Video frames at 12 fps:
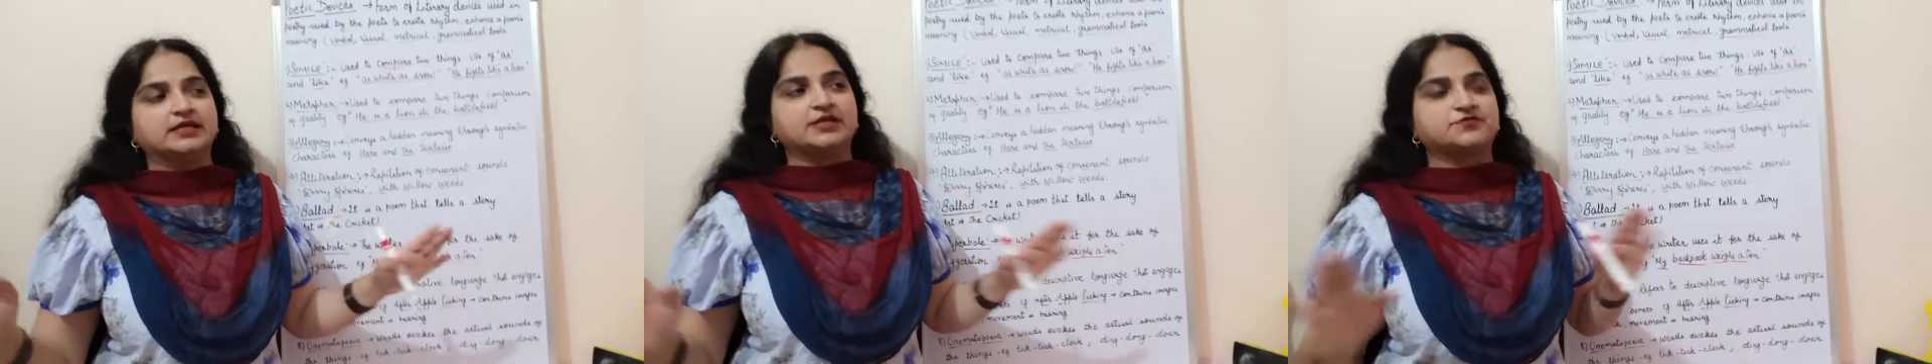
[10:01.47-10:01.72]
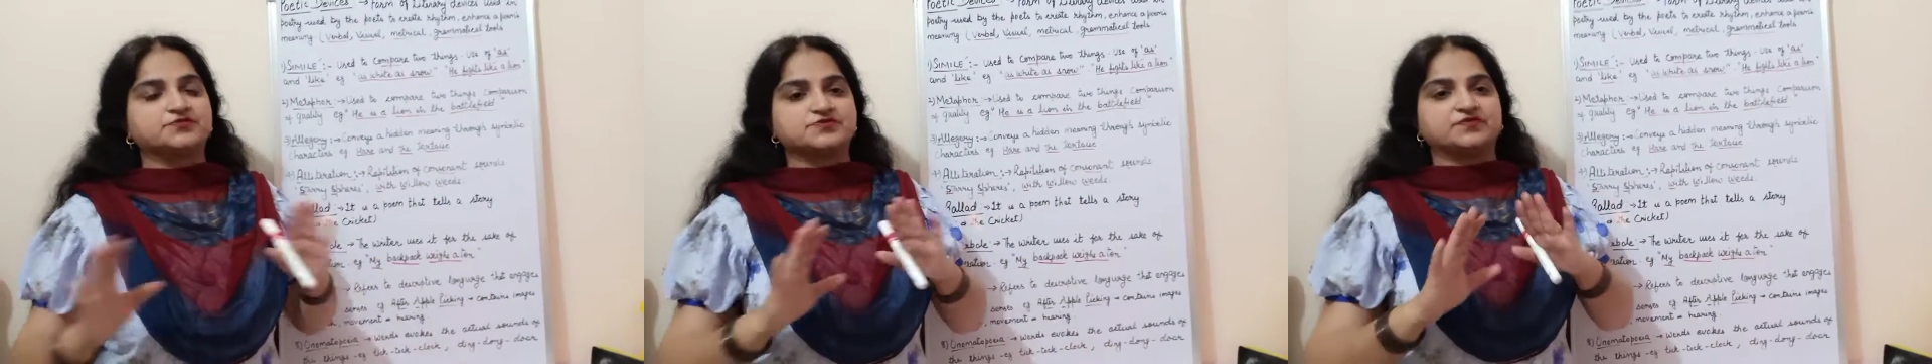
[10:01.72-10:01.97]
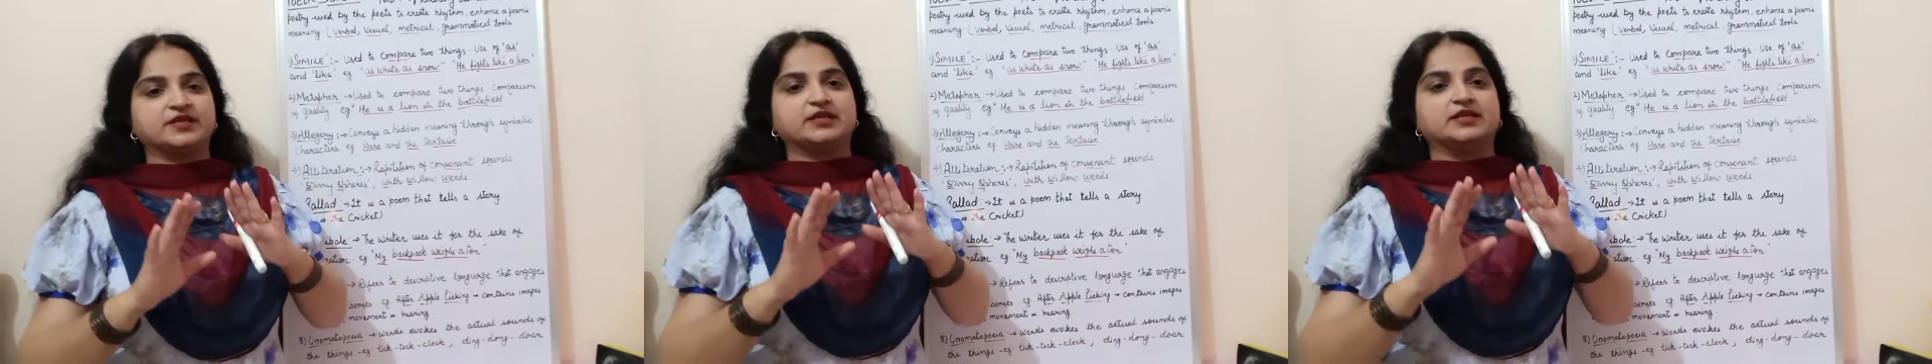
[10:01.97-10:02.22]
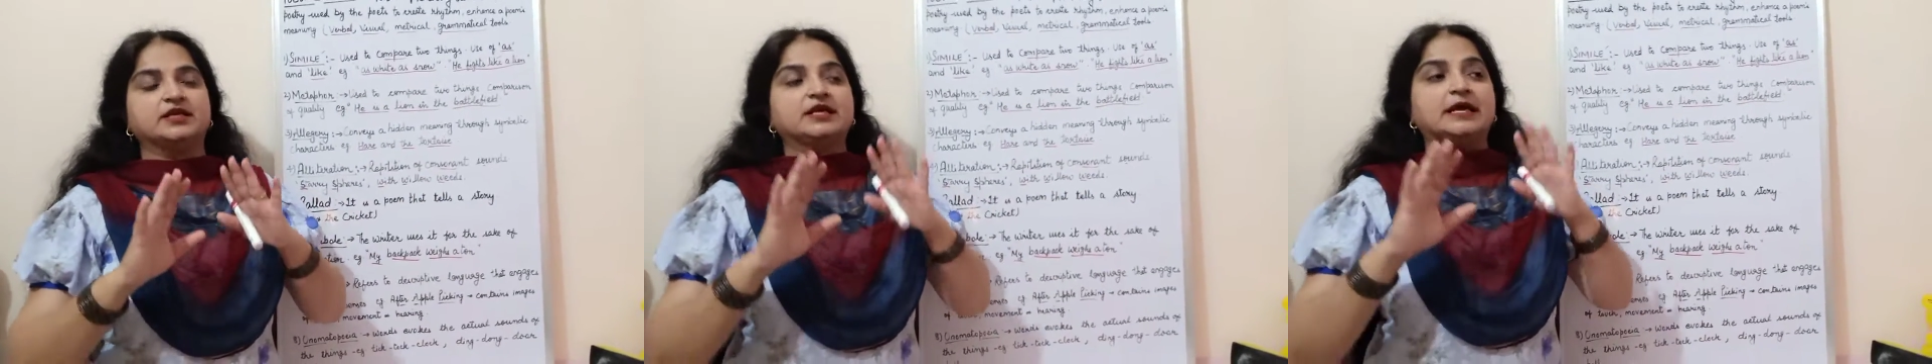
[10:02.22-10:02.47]
It was
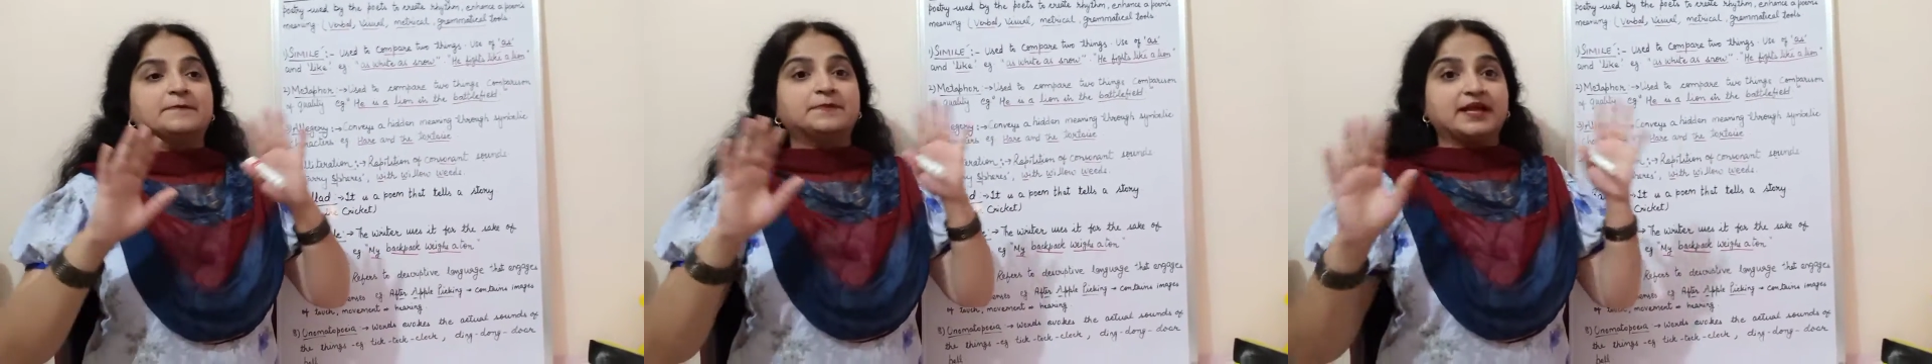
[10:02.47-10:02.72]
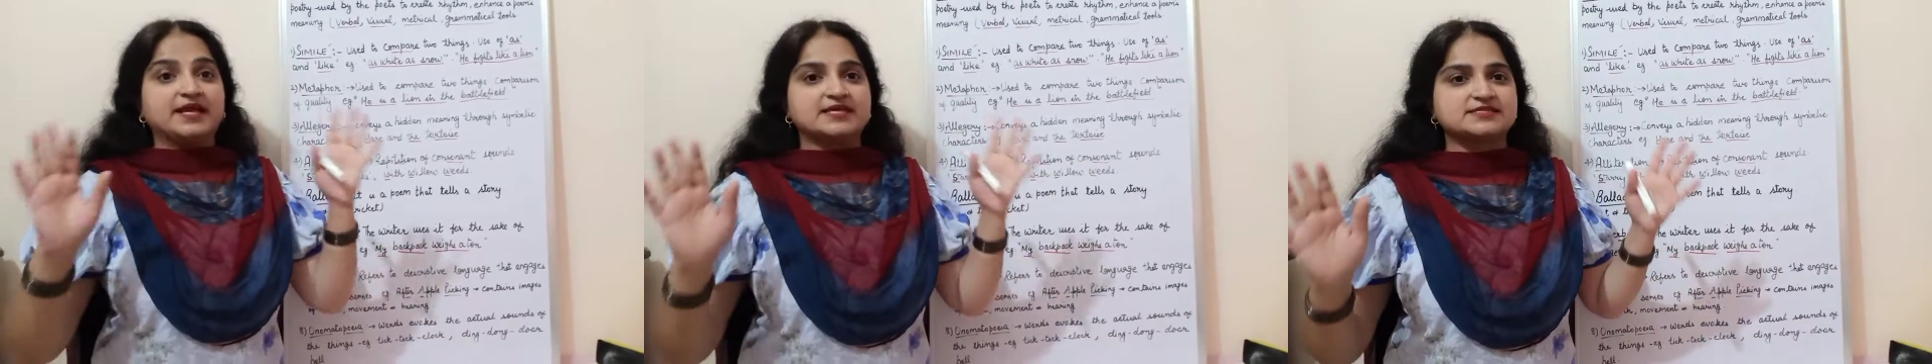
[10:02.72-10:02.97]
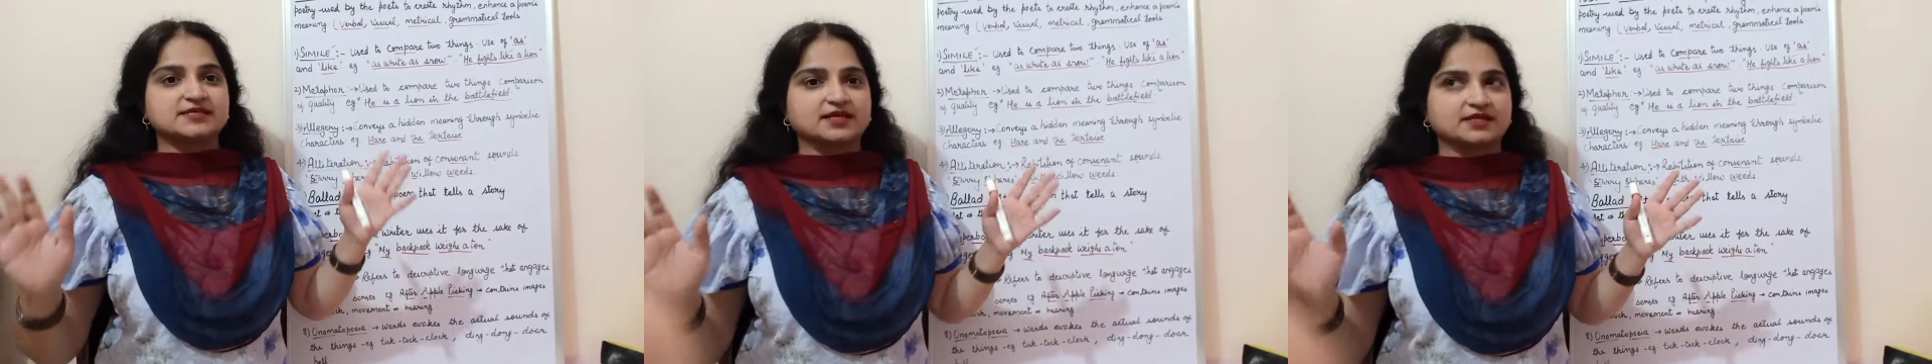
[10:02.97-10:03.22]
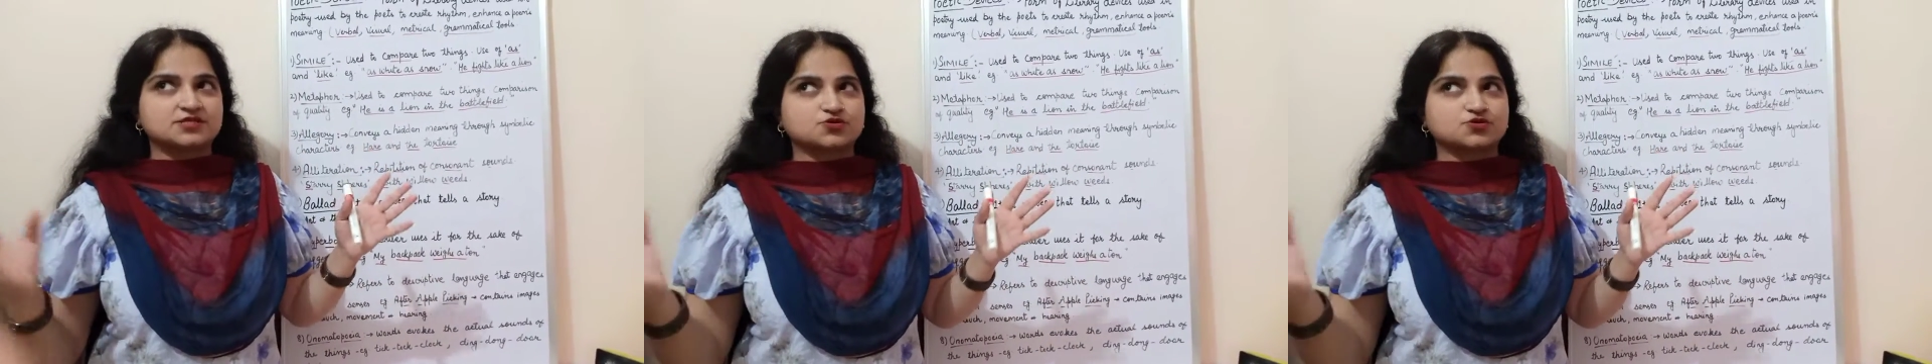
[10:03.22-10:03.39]
very pleasant.